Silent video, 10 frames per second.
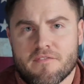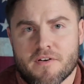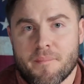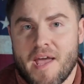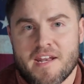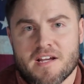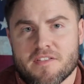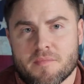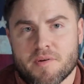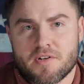from any
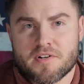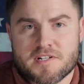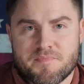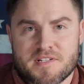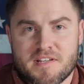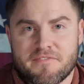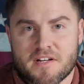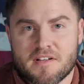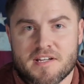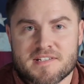other builder
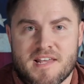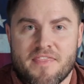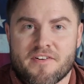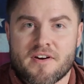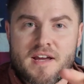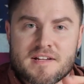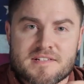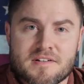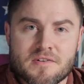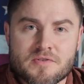specifically, is that their
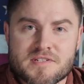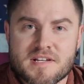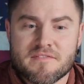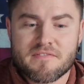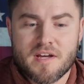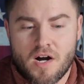exclusive